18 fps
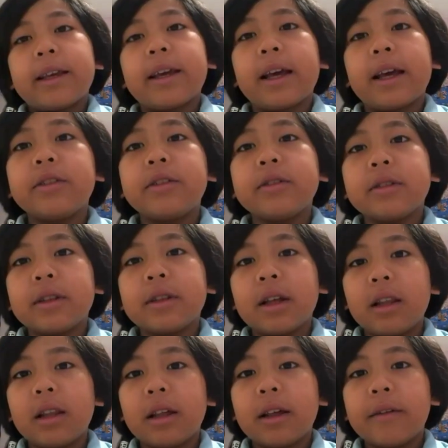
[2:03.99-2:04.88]
Can you
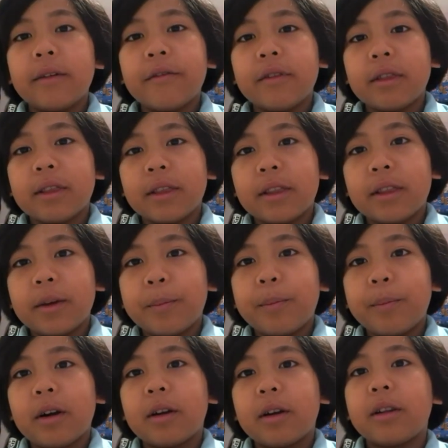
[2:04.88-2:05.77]
tell us the
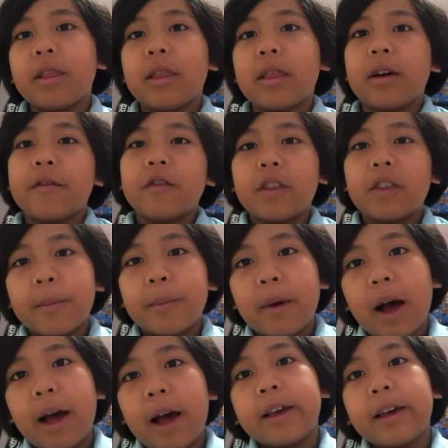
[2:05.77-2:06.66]
parts of the
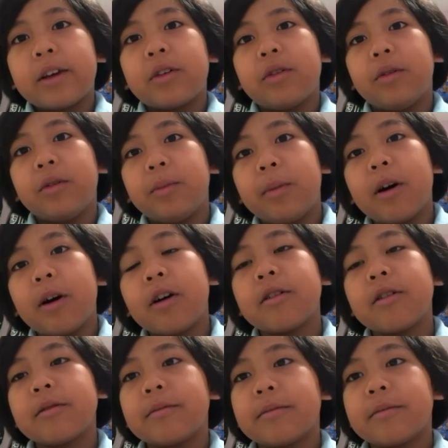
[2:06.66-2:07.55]
Bahay Kubo?
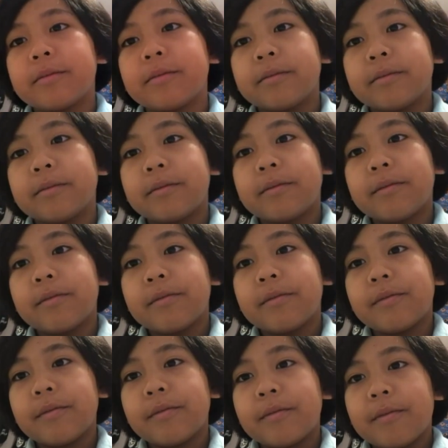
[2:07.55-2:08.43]

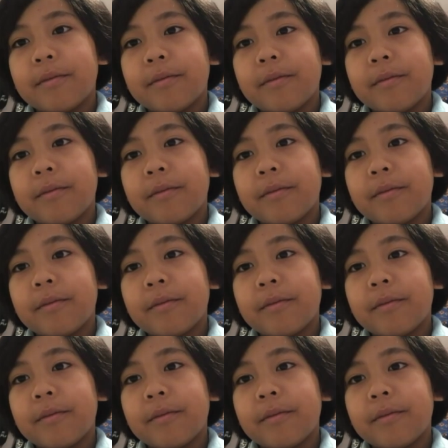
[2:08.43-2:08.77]
Okay,